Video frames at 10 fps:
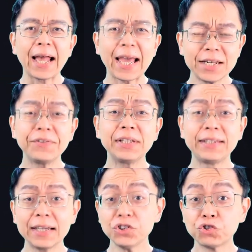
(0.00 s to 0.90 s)
And if
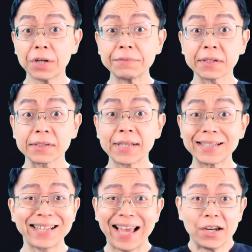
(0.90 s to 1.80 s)
it does drive
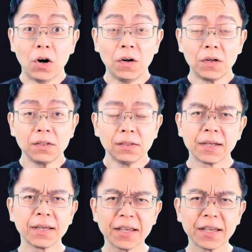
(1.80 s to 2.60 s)
success at all,